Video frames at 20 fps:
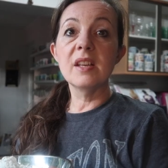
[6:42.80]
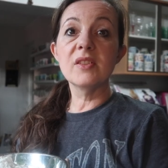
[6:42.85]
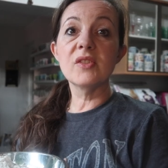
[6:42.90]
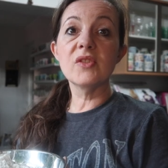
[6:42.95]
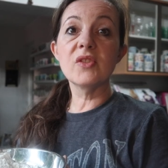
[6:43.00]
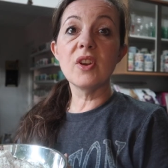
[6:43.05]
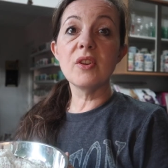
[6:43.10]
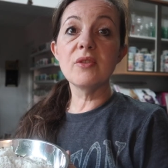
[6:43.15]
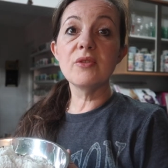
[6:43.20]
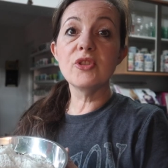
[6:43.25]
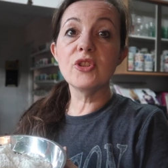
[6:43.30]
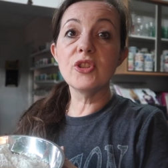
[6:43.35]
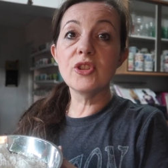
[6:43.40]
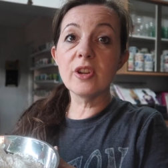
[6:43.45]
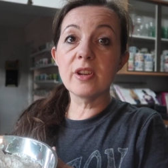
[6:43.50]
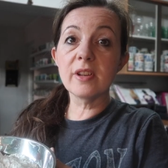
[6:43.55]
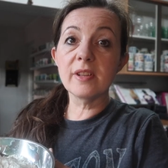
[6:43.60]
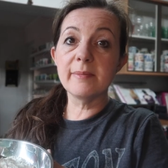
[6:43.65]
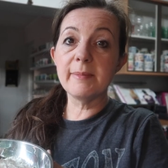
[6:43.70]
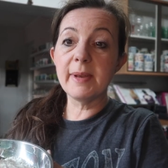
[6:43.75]
So
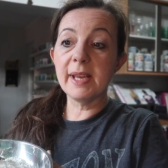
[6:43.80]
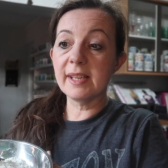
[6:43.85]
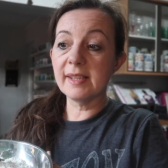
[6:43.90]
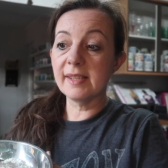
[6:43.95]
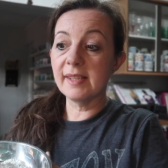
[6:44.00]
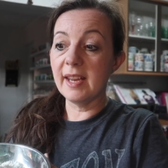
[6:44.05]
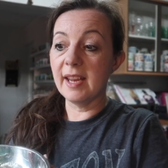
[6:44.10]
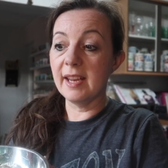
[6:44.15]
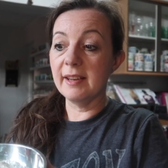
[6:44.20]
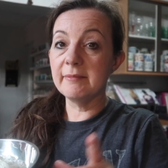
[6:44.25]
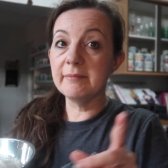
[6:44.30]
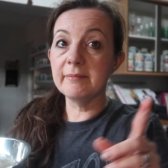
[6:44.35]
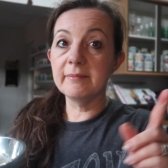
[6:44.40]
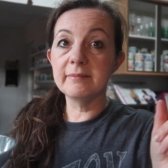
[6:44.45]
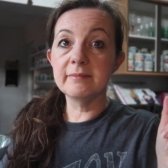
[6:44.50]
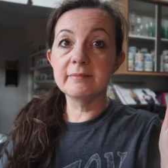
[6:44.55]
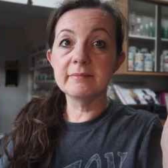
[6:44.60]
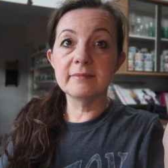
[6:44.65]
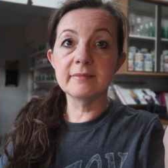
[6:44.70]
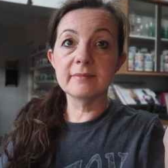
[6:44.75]
sugar's mixed in
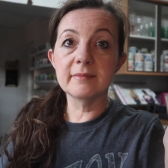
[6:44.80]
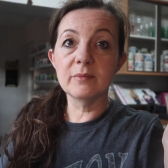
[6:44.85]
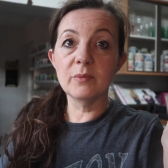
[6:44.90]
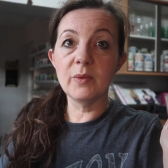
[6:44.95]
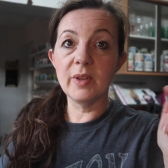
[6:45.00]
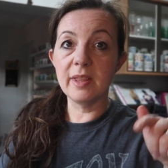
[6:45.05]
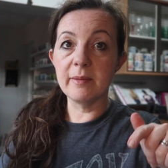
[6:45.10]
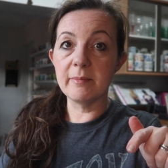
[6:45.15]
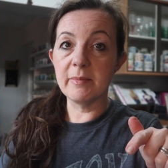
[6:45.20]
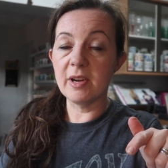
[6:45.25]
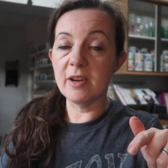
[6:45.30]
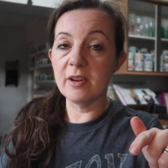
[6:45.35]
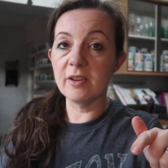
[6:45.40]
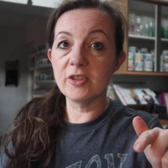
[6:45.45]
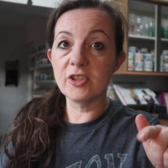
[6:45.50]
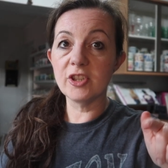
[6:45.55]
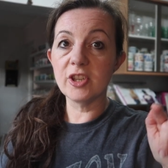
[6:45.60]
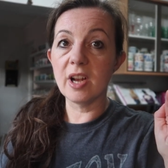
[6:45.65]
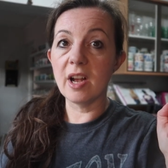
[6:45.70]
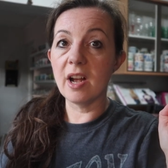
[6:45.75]
with the
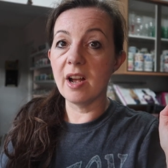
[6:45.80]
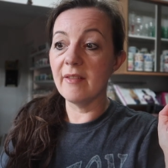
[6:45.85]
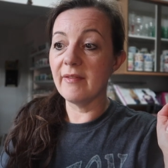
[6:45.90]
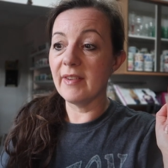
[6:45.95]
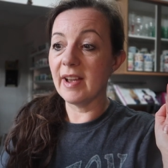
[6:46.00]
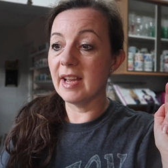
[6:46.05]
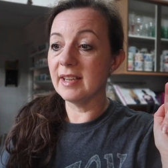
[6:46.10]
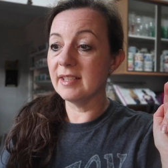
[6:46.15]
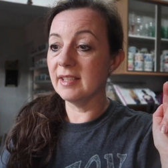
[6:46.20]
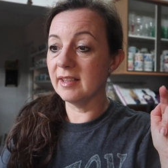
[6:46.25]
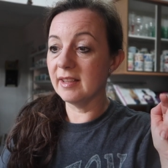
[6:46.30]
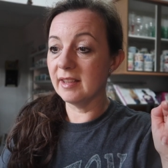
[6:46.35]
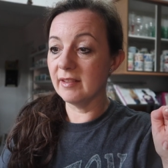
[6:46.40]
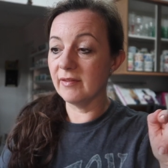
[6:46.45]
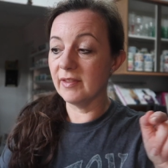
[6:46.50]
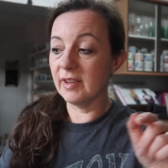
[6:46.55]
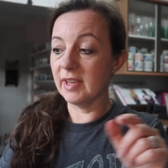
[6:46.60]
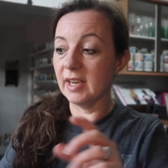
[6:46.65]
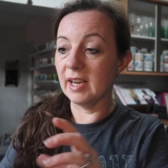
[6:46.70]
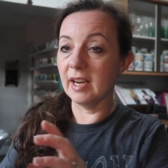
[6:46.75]
marge. I've added
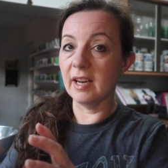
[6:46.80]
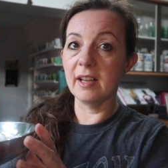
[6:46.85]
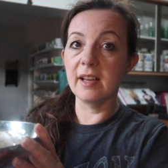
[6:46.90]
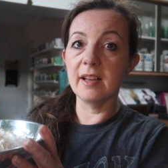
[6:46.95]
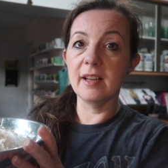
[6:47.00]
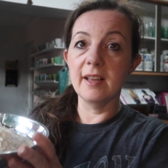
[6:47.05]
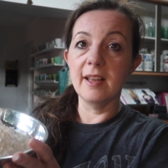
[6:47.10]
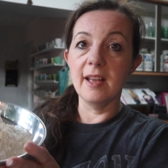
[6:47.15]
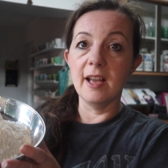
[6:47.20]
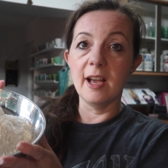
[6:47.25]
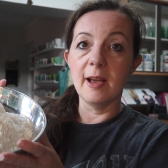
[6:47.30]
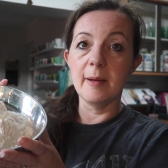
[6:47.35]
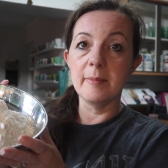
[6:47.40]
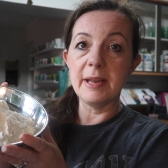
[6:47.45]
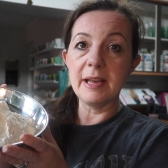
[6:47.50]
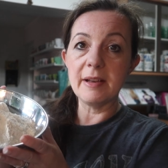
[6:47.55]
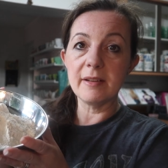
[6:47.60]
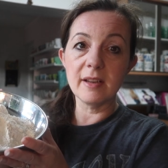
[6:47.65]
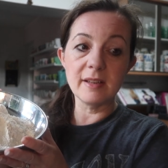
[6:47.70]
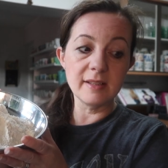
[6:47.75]
the vanilla.
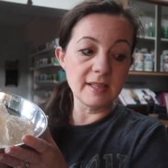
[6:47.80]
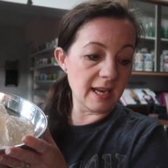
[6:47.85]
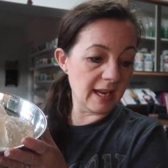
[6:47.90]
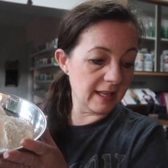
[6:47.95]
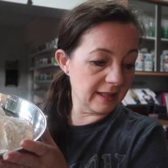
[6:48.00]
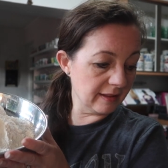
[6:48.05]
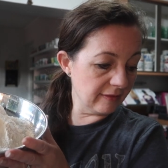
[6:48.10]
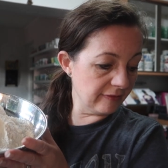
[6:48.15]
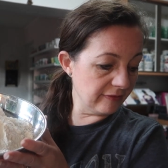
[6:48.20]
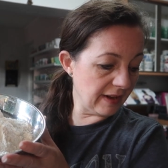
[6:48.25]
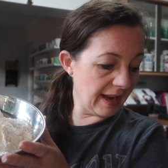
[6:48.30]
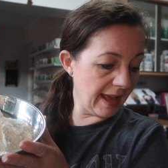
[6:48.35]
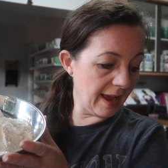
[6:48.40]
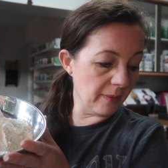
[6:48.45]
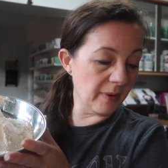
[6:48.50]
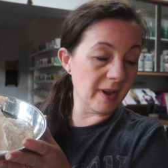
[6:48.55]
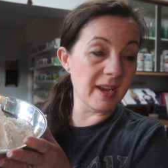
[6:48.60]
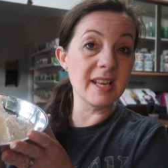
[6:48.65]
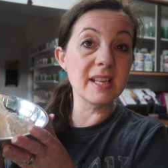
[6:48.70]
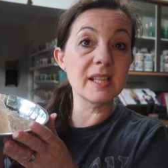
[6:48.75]
I'm now going to add the
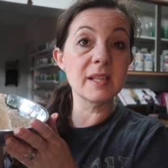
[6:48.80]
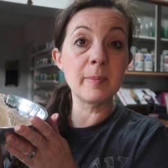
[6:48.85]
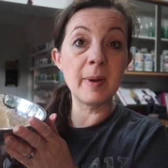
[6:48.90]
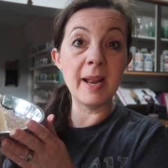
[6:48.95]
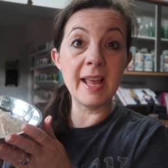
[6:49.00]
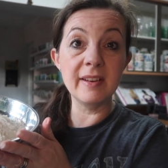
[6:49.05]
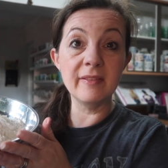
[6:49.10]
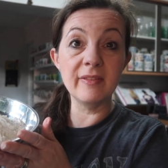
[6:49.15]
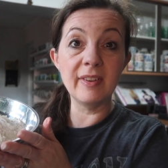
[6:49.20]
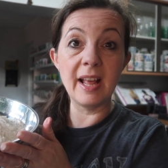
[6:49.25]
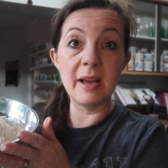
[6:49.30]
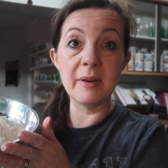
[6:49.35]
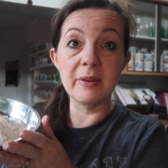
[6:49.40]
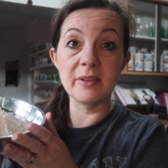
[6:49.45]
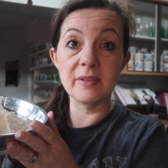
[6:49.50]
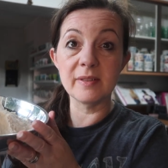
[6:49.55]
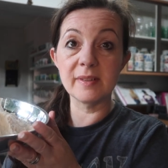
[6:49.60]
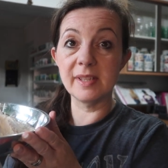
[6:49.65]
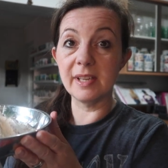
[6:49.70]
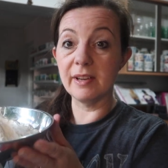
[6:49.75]
flour. It's plain
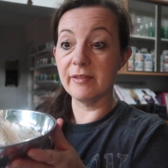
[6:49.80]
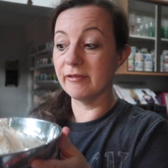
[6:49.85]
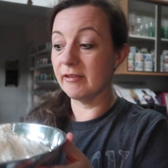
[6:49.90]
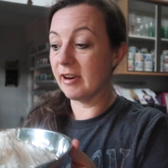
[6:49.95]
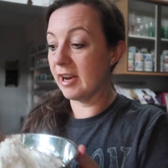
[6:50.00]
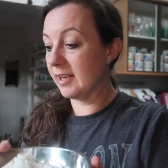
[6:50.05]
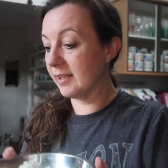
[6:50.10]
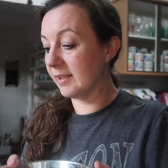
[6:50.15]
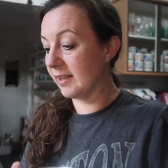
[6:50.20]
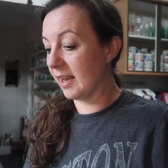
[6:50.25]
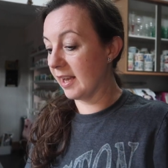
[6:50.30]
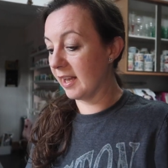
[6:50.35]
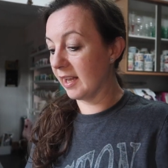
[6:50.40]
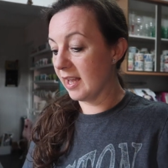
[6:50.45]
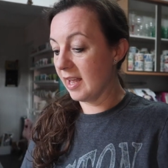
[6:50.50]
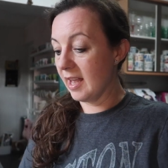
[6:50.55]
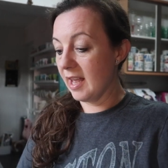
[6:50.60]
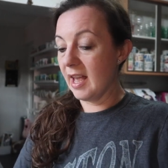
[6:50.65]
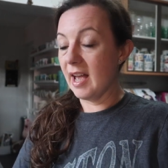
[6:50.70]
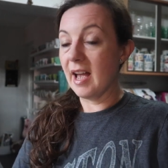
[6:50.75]
flour, not
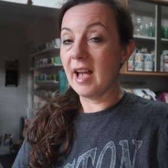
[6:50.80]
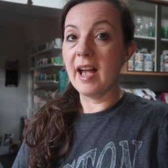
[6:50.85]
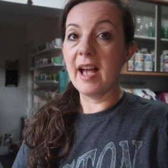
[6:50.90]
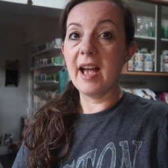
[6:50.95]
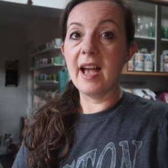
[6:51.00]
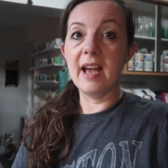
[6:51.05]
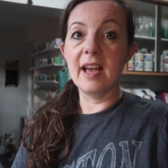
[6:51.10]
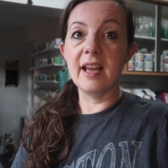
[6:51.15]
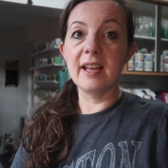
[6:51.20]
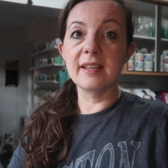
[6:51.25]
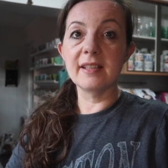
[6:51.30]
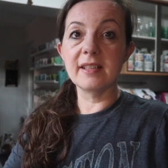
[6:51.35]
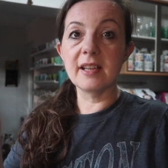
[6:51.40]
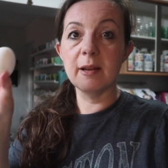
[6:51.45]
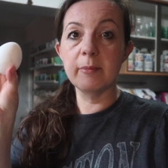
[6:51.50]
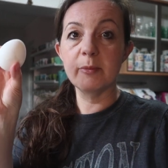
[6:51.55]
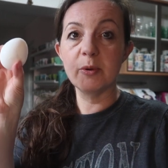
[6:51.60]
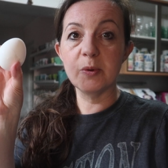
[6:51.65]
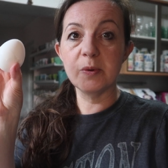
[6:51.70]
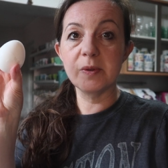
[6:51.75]
self-raising. And
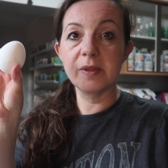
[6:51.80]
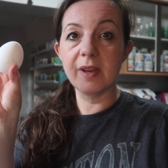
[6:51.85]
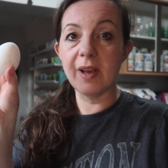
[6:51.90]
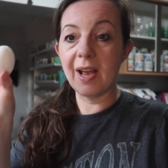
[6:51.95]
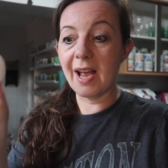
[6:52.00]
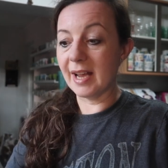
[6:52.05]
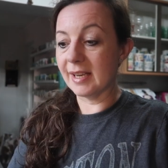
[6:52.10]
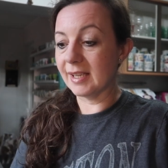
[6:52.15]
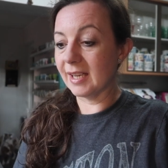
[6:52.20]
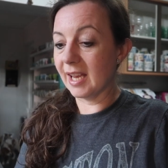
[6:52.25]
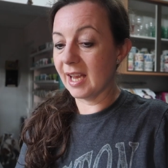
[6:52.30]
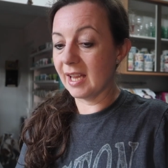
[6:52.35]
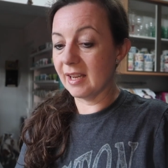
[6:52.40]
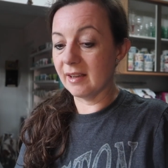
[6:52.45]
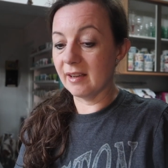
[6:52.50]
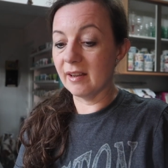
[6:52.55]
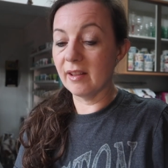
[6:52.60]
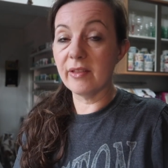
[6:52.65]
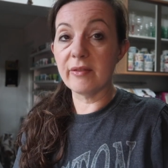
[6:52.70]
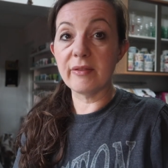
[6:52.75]
I'm also adding
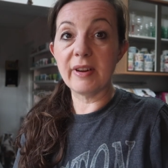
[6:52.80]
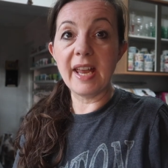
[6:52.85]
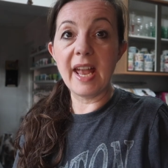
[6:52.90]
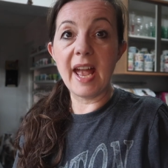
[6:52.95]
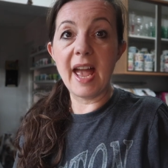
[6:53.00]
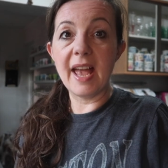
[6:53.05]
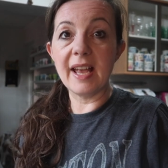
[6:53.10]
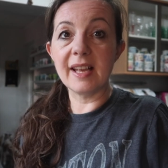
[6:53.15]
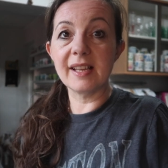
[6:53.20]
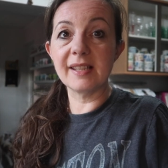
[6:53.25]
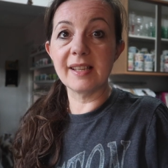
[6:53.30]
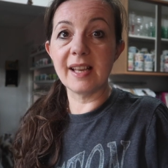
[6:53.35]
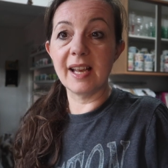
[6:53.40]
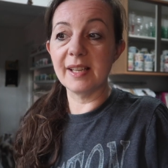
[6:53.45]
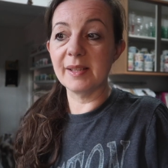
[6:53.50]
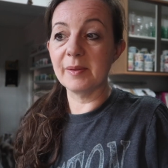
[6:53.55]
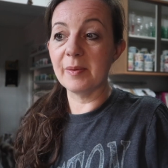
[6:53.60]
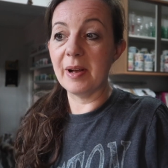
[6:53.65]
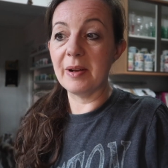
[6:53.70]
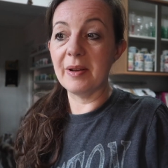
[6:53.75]
in three eggs
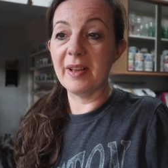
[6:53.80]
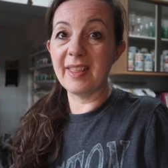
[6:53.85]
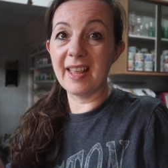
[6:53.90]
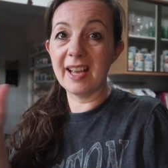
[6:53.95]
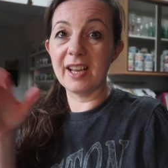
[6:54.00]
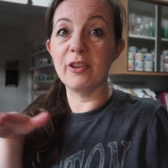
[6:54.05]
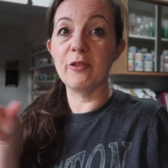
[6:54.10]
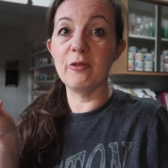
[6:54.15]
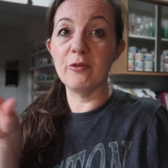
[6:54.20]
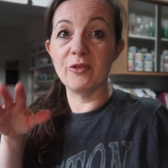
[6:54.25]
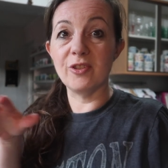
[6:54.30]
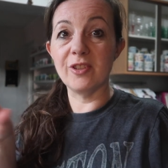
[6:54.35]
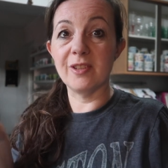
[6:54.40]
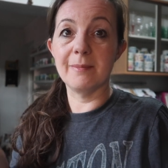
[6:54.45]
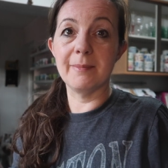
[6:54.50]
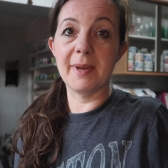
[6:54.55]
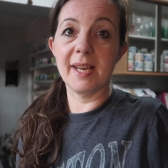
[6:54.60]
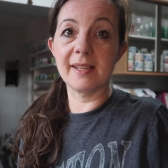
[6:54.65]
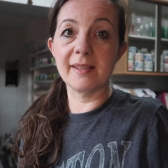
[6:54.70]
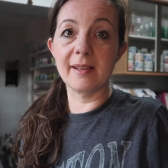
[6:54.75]
as well, and that can all
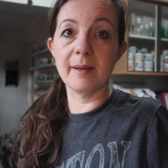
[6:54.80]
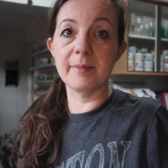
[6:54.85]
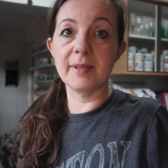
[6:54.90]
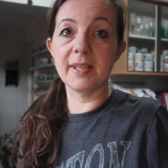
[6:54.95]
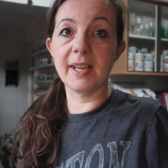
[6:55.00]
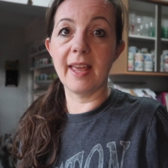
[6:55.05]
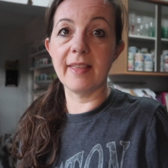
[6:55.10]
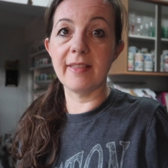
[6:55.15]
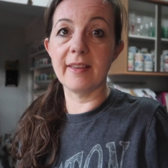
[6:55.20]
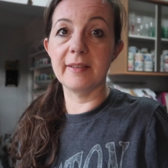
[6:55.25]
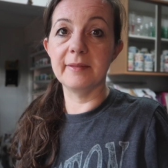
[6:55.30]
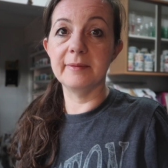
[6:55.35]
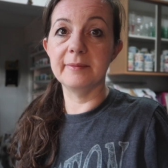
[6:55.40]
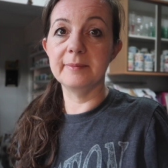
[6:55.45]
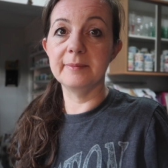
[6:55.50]
just mix up together.